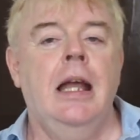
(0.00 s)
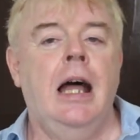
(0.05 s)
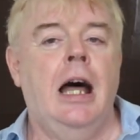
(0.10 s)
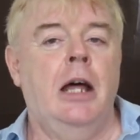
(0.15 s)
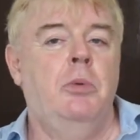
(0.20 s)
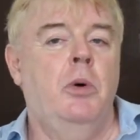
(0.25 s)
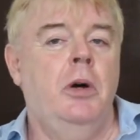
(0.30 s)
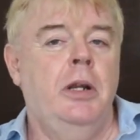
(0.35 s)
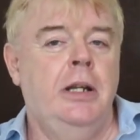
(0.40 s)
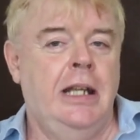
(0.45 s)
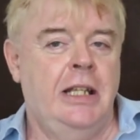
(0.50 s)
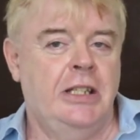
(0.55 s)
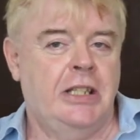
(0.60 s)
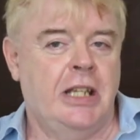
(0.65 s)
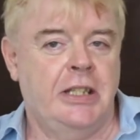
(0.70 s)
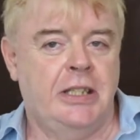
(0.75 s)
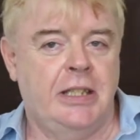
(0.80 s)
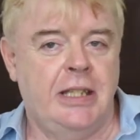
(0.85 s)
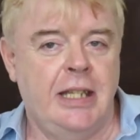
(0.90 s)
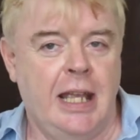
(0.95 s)
And what an
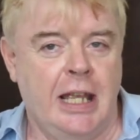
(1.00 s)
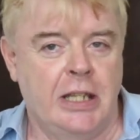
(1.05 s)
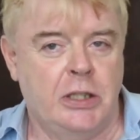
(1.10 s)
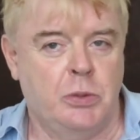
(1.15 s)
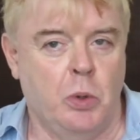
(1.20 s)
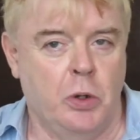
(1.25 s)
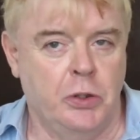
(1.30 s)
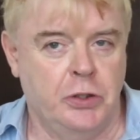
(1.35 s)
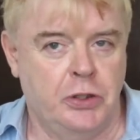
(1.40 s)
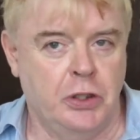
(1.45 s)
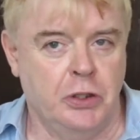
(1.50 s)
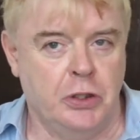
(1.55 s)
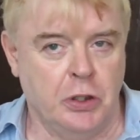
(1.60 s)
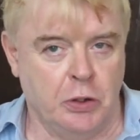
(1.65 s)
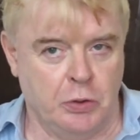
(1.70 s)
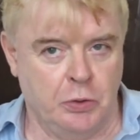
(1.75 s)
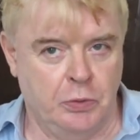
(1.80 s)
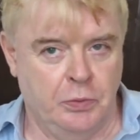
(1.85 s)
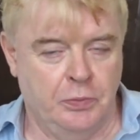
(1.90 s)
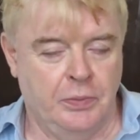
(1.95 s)
HSTS wants to
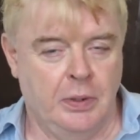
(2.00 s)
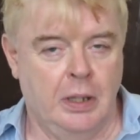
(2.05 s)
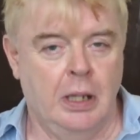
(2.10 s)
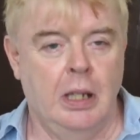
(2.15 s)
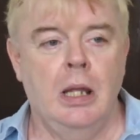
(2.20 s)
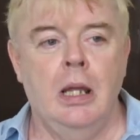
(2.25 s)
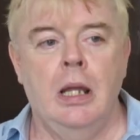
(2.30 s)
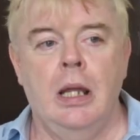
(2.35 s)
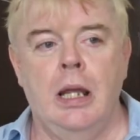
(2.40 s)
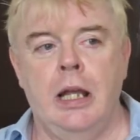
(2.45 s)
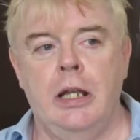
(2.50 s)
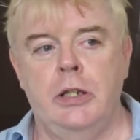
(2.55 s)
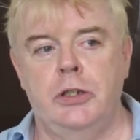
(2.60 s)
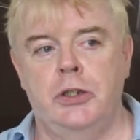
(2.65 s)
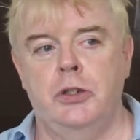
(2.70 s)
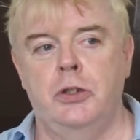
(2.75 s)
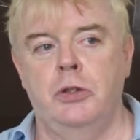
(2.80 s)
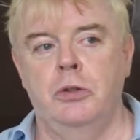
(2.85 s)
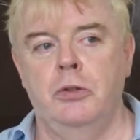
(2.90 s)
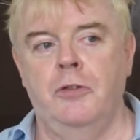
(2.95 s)
do
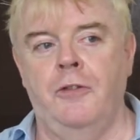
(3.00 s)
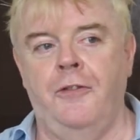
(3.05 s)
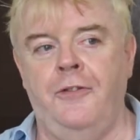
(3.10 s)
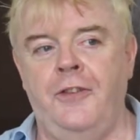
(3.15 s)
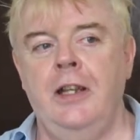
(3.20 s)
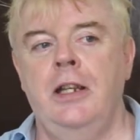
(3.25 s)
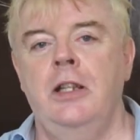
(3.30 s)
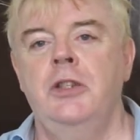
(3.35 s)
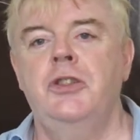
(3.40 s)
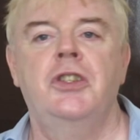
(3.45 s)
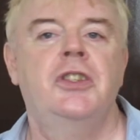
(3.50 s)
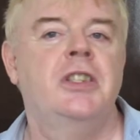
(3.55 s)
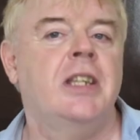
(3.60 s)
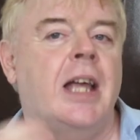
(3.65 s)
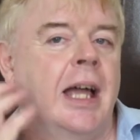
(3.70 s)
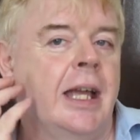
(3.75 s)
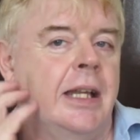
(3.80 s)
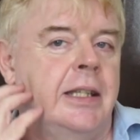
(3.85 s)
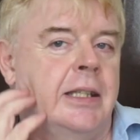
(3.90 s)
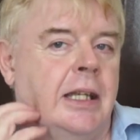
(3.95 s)
is to fit in
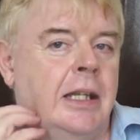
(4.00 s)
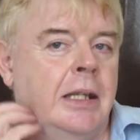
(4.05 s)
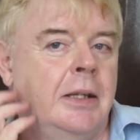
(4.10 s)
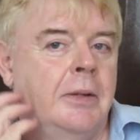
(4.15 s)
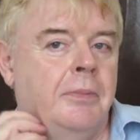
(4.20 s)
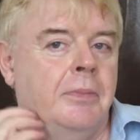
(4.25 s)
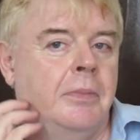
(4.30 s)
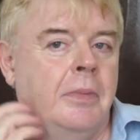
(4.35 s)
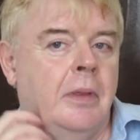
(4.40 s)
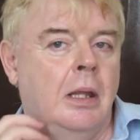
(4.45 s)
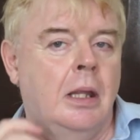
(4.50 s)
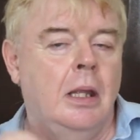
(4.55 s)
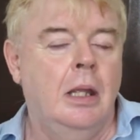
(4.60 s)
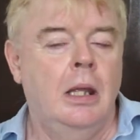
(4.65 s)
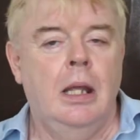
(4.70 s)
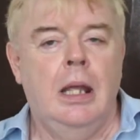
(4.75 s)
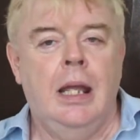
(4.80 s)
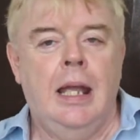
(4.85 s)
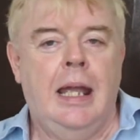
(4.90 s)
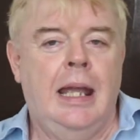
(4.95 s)
society
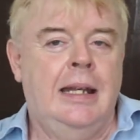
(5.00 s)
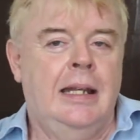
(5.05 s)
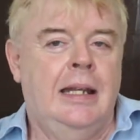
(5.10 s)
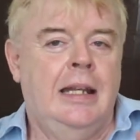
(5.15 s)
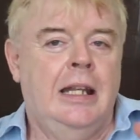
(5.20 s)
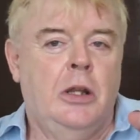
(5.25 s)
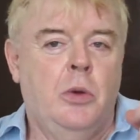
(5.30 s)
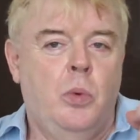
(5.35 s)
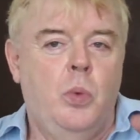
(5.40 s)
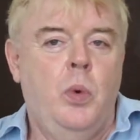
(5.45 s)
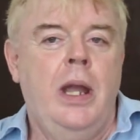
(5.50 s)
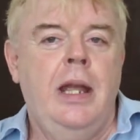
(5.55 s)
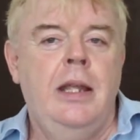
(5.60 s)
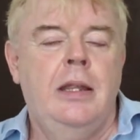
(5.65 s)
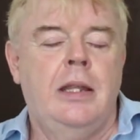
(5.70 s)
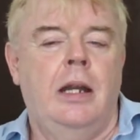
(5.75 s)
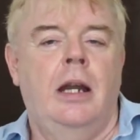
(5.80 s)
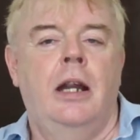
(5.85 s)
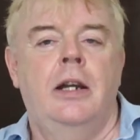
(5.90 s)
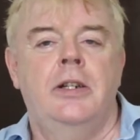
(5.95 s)
in the way
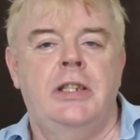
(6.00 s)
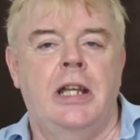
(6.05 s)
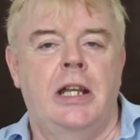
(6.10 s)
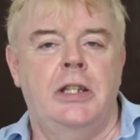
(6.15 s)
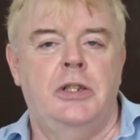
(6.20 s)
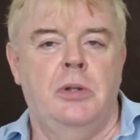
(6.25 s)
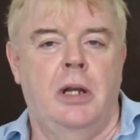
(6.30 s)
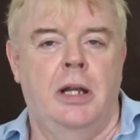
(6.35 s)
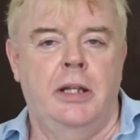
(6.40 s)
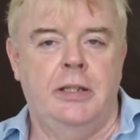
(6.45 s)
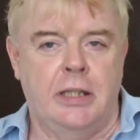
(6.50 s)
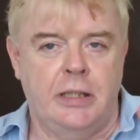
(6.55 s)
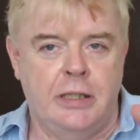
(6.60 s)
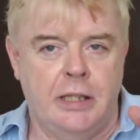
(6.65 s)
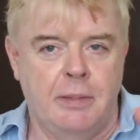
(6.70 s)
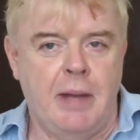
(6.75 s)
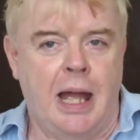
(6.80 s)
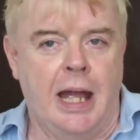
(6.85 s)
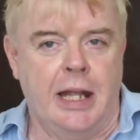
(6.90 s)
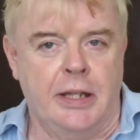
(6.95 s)
that her sexuality
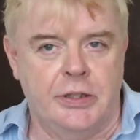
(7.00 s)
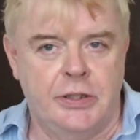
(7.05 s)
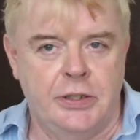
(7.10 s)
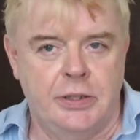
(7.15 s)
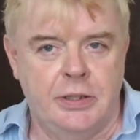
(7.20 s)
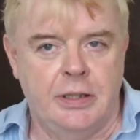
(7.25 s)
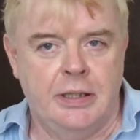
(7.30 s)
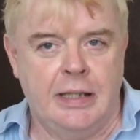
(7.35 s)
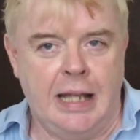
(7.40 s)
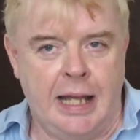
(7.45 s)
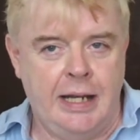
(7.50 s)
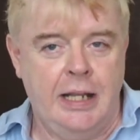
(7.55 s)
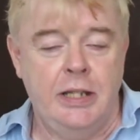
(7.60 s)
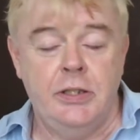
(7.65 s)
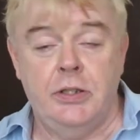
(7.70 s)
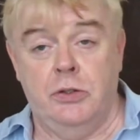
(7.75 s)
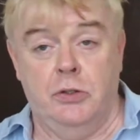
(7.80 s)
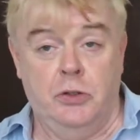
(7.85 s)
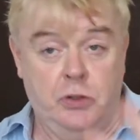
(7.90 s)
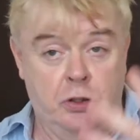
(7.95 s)
demands. That
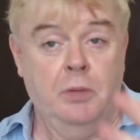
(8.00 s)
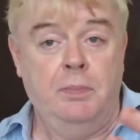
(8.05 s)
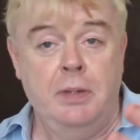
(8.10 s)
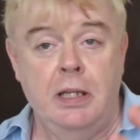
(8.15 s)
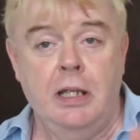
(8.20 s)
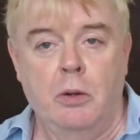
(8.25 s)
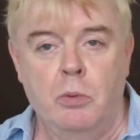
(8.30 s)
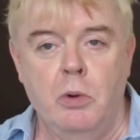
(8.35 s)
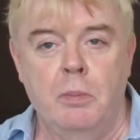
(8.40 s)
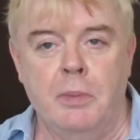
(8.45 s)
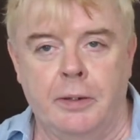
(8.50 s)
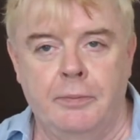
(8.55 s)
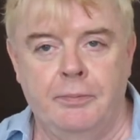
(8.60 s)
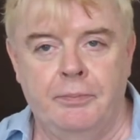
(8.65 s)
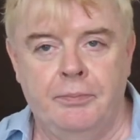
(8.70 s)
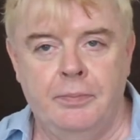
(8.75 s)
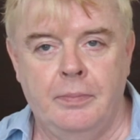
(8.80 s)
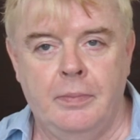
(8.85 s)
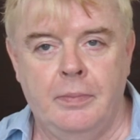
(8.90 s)
is, to be a woman.